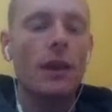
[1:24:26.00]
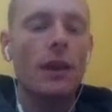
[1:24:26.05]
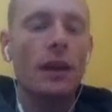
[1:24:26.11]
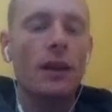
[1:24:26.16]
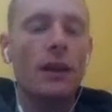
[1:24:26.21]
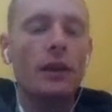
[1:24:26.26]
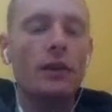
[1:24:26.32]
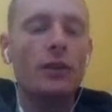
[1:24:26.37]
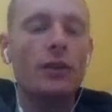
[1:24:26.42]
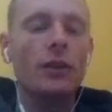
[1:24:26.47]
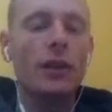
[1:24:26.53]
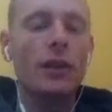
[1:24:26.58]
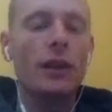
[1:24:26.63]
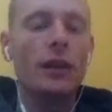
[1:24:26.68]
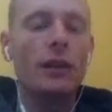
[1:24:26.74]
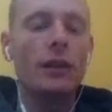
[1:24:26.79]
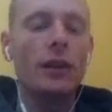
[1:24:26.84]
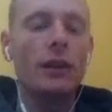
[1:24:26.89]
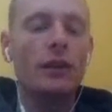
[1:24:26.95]
And
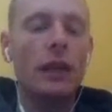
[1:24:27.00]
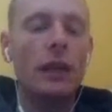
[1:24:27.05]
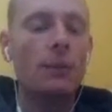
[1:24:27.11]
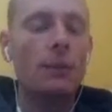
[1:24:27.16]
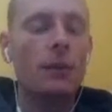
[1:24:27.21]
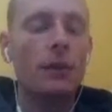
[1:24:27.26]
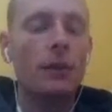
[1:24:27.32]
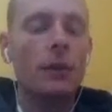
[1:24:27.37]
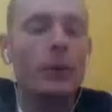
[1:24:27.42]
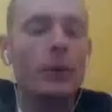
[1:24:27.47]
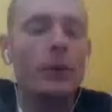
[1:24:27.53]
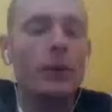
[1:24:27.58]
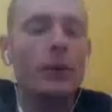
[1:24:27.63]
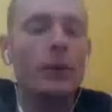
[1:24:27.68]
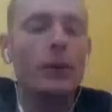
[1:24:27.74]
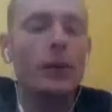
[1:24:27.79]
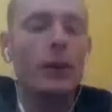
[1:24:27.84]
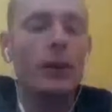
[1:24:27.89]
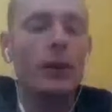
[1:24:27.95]
outside, on top of
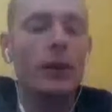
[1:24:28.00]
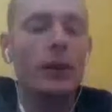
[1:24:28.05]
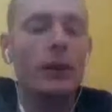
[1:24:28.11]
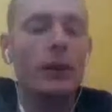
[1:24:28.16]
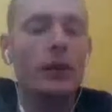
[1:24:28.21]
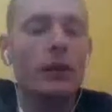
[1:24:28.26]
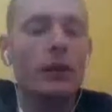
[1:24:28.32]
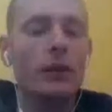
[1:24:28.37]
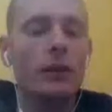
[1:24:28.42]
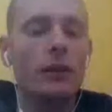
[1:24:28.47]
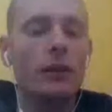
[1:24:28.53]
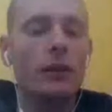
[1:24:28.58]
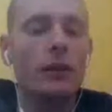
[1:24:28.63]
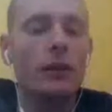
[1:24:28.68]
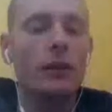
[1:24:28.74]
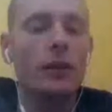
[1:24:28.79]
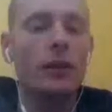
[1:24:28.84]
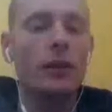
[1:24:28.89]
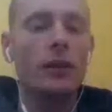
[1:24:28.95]
those, uh,
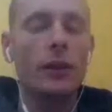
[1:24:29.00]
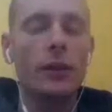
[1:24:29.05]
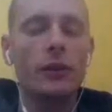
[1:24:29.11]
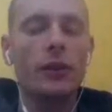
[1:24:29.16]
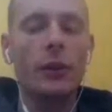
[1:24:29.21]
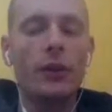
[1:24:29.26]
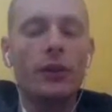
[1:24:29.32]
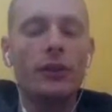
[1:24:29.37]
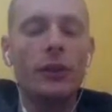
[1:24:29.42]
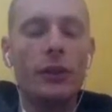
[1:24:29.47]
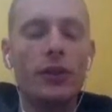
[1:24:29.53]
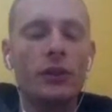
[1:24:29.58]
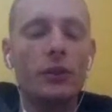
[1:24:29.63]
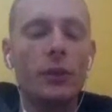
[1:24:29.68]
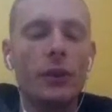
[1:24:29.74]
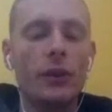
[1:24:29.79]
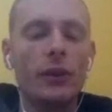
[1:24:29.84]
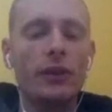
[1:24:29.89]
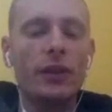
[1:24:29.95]
those loading
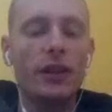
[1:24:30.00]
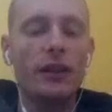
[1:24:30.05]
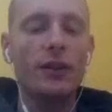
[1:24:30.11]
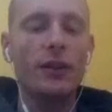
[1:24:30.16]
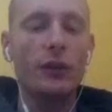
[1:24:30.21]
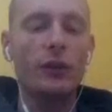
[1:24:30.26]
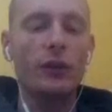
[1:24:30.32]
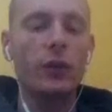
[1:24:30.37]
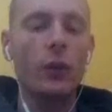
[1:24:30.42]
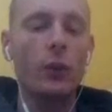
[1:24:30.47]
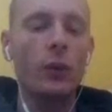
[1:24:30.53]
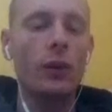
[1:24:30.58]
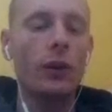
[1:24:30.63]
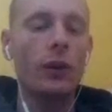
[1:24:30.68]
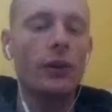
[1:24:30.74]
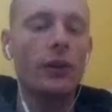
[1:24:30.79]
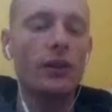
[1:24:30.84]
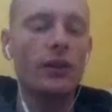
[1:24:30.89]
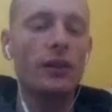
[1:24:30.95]
zones, where there's actually a
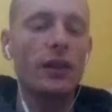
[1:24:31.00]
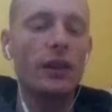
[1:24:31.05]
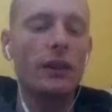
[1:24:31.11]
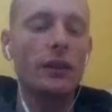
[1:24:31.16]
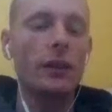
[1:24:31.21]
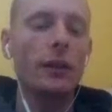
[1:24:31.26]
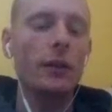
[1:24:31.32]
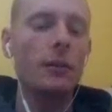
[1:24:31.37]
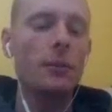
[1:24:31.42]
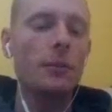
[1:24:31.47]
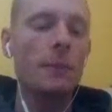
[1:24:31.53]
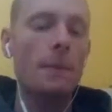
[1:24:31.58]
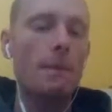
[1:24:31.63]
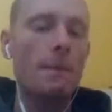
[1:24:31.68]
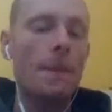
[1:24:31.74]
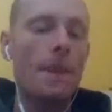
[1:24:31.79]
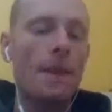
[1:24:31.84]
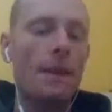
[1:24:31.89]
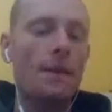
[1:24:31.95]
floor you can stand on,
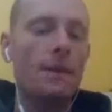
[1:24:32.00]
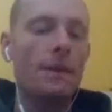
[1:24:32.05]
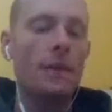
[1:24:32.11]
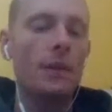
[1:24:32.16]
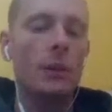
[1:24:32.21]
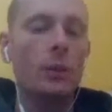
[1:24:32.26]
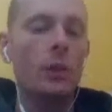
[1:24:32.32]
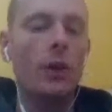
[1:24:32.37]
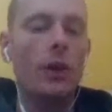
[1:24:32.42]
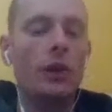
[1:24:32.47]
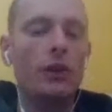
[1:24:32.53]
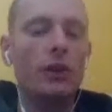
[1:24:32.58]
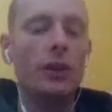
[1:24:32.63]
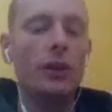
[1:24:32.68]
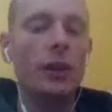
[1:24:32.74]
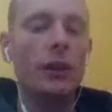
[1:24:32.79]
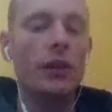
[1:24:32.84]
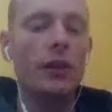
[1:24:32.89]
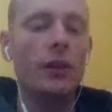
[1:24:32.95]
the walls
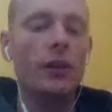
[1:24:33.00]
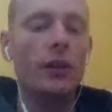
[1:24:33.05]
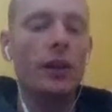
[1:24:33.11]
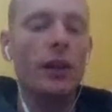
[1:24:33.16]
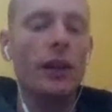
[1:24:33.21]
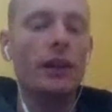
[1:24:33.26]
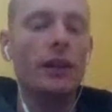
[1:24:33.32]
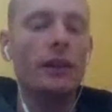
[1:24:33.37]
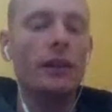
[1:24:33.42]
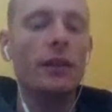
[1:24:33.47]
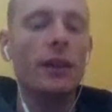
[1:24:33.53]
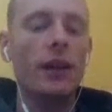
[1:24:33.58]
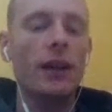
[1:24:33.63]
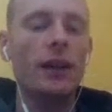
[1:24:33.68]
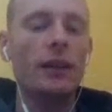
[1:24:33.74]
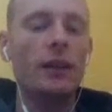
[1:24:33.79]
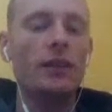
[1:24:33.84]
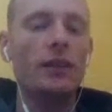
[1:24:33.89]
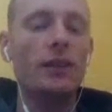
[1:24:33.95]
on there are like
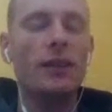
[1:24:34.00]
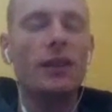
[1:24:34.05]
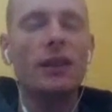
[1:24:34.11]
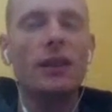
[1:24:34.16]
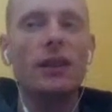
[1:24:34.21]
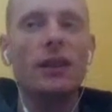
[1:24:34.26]
not